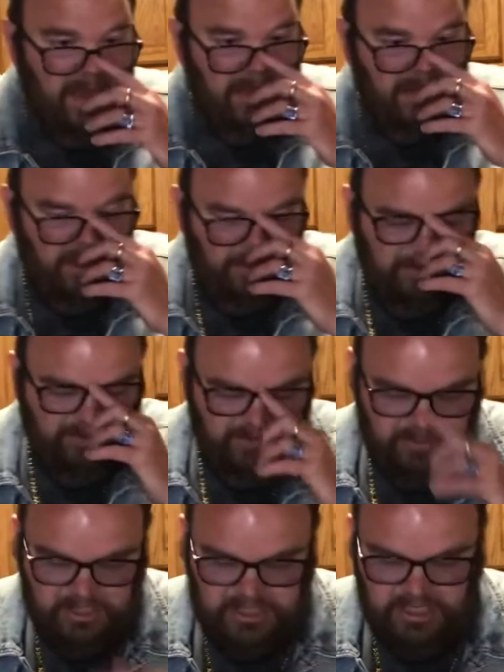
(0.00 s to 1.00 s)
Now this is
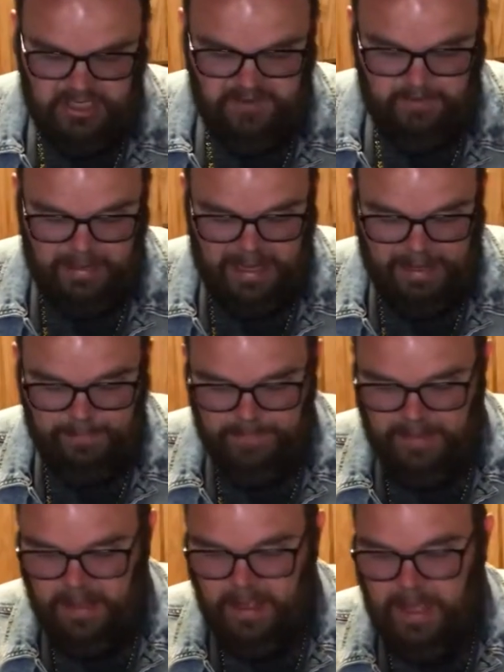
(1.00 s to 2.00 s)
cheese blob.
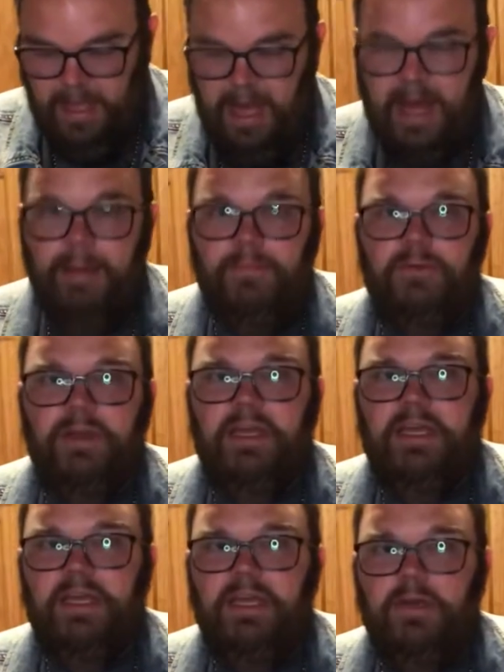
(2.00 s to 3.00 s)
I'm doing
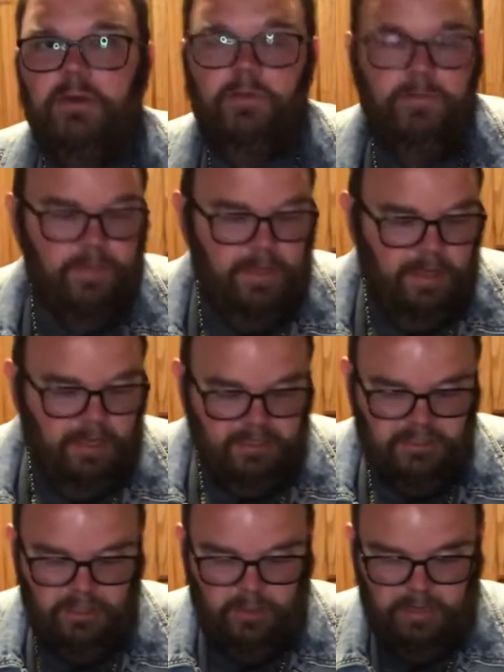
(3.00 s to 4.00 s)
keto.
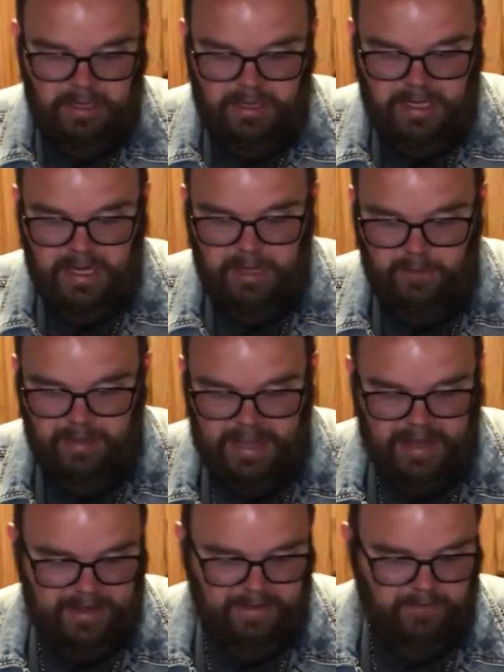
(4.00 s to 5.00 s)
So in keto I
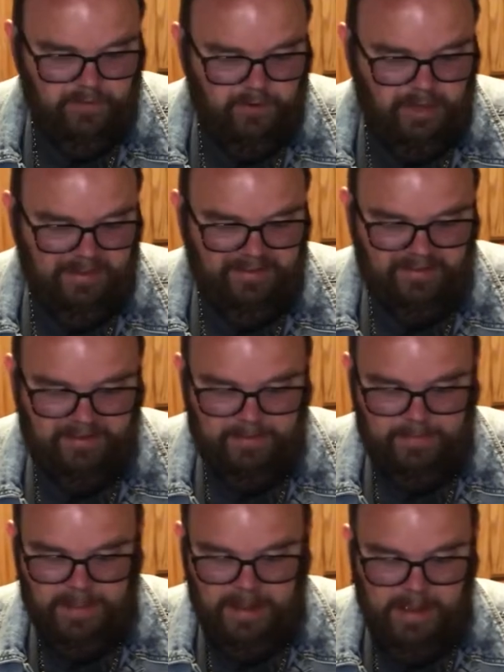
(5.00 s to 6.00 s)
can't have crust.
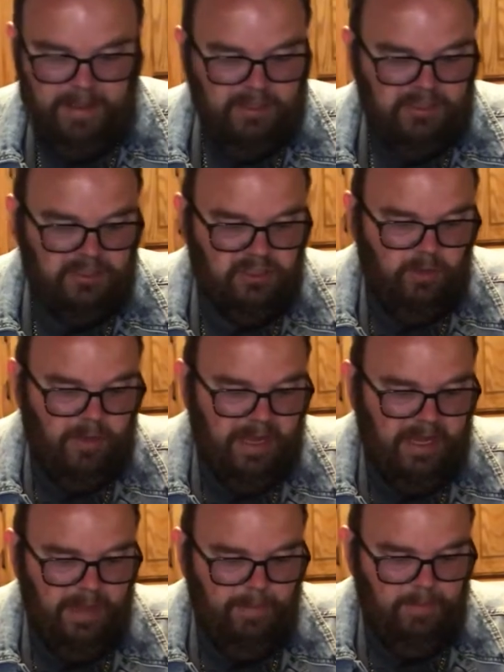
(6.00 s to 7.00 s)
So I
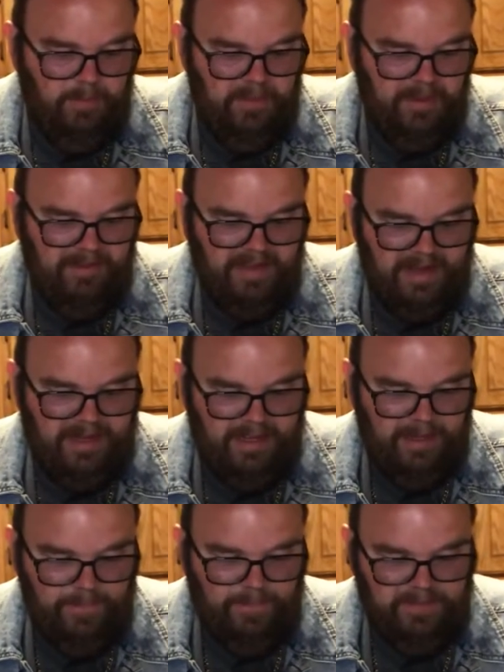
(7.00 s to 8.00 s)
came up with this
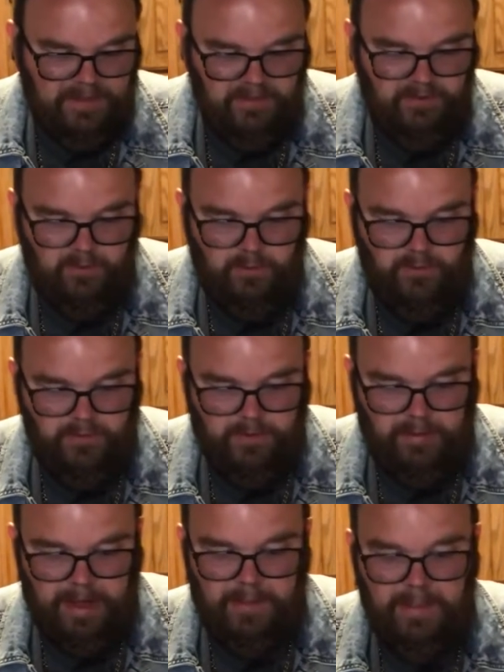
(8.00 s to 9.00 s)
idea, just goofing
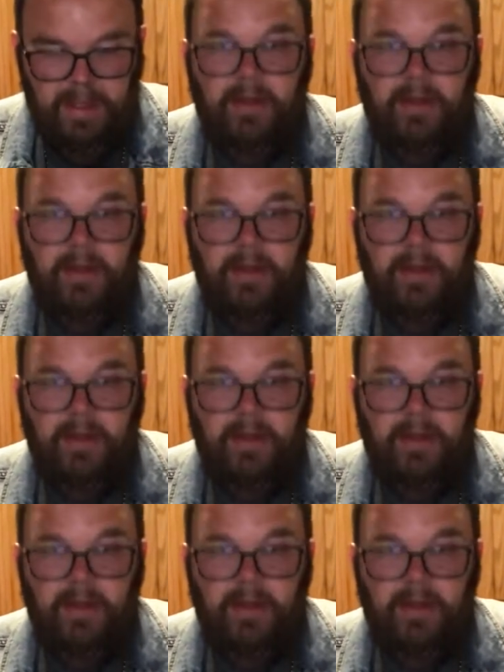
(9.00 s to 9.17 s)
around.